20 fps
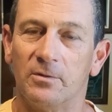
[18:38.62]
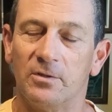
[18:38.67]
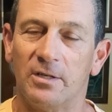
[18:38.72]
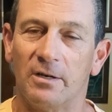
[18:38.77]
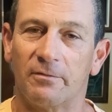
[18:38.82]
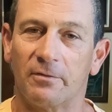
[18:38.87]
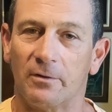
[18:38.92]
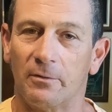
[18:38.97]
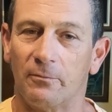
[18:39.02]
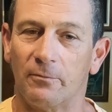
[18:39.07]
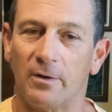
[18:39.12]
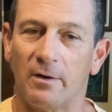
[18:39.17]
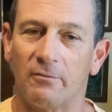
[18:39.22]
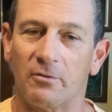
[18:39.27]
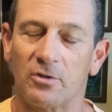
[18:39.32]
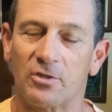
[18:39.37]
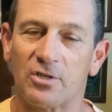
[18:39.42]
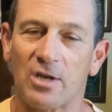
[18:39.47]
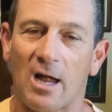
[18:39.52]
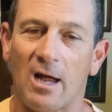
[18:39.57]
different
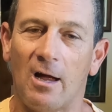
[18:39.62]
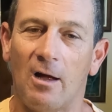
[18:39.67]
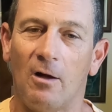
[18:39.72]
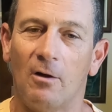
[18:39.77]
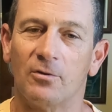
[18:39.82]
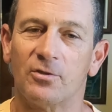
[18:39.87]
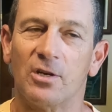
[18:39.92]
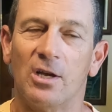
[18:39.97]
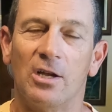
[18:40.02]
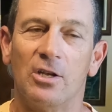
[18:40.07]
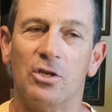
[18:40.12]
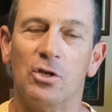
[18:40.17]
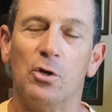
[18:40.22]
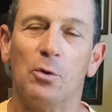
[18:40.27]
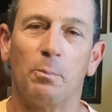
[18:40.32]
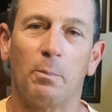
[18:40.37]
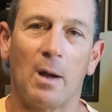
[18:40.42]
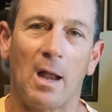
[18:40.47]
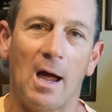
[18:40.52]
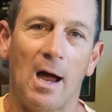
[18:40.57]
river styles and
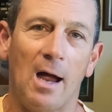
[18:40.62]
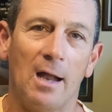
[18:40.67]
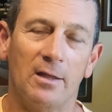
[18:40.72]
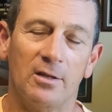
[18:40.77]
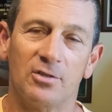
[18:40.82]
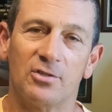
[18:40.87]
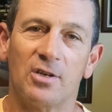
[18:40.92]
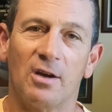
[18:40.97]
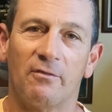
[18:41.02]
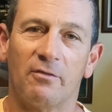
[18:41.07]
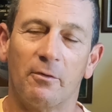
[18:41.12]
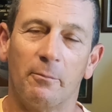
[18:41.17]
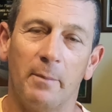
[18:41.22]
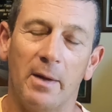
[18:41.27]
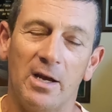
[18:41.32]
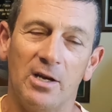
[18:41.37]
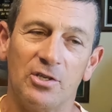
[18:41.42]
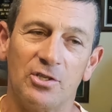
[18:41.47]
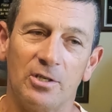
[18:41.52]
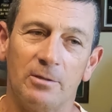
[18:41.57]
you apply this
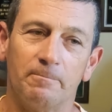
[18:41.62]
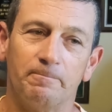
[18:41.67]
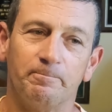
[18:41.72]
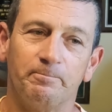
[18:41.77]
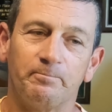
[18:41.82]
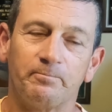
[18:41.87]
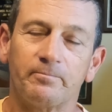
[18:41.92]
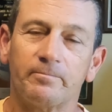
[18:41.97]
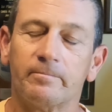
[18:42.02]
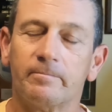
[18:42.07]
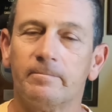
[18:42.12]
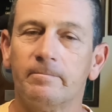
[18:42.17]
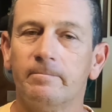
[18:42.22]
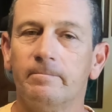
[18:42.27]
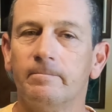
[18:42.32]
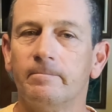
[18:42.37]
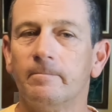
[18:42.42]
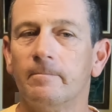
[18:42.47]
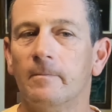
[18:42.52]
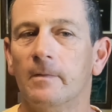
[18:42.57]
information,
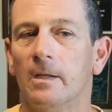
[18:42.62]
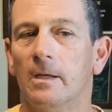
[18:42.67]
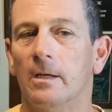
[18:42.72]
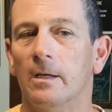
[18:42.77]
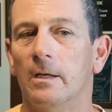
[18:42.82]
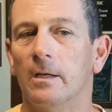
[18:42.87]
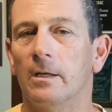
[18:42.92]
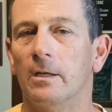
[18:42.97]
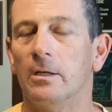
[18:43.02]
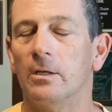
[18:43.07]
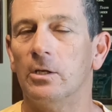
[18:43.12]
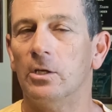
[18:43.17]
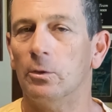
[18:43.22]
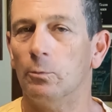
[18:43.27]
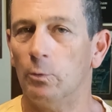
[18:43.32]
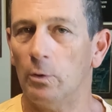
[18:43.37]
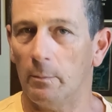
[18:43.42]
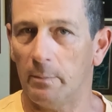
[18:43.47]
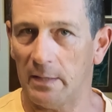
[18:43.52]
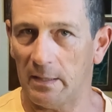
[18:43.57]
you
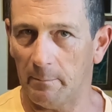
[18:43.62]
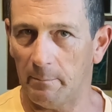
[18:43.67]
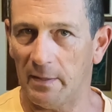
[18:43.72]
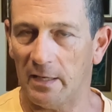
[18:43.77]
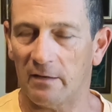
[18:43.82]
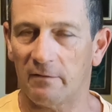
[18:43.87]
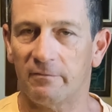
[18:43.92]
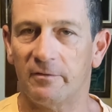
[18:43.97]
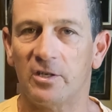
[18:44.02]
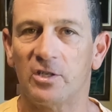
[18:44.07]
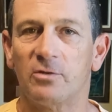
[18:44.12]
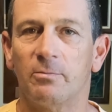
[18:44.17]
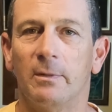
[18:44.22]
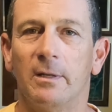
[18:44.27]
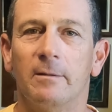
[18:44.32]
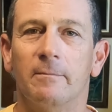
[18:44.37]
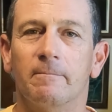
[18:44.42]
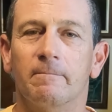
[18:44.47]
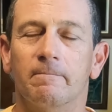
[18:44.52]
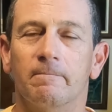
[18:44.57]
will be a better
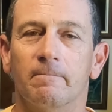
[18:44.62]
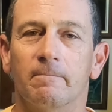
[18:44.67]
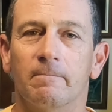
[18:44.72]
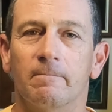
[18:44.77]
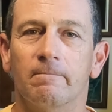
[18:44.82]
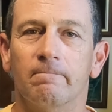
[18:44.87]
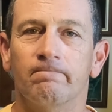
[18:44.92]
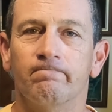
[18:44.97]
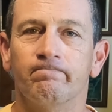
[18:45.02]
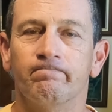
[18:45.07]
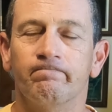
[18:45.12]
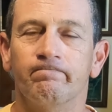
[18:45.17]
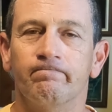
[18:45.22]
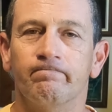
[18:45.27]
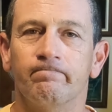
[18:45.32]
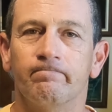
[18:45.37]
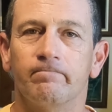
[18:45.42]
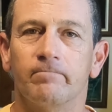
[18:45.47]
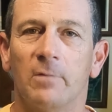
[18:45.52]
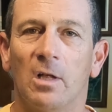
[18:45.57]
fisherman.
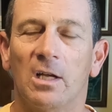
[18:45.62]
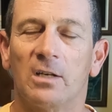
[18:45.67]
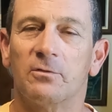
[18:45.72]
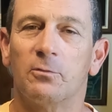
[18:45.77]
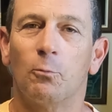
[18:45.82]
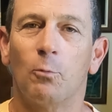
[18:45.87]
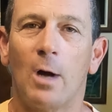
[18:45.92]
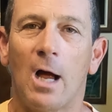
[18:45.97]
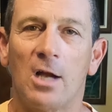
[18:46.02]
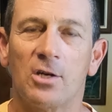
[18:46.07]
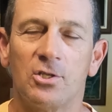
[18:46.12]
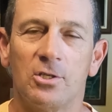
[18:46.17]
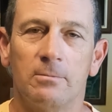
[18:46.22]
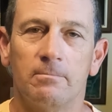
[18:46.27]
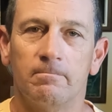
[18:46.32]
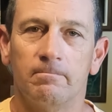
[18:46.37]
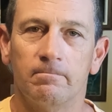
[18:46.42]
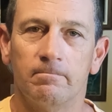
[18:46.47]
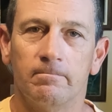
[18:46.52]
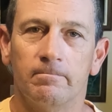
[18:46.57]
Thanks for
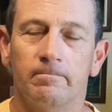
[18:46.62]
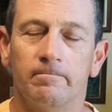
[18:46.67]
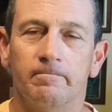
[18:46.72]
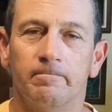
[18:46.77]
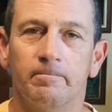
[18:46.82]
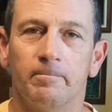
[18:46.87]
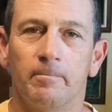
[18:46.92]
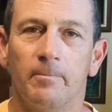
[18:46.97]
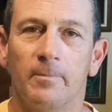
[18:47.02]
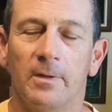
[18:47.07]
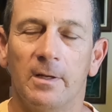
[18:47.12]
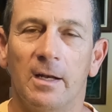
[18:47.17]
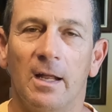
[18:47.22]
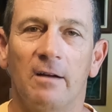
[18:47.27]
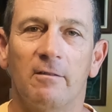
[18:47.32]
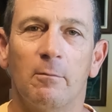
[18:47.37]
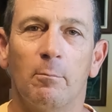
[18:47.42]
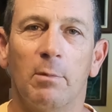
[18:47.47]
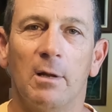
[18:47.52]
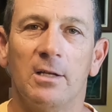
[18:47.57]
watching, and
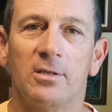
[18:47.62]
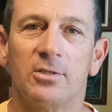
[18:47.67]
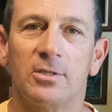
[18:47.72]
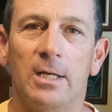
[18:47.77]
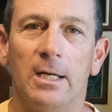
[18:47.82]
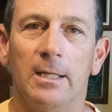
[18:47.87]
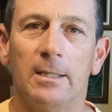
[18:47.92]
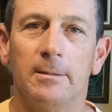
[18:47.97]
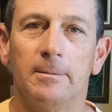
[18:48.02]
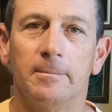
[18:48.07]
have a blessed day.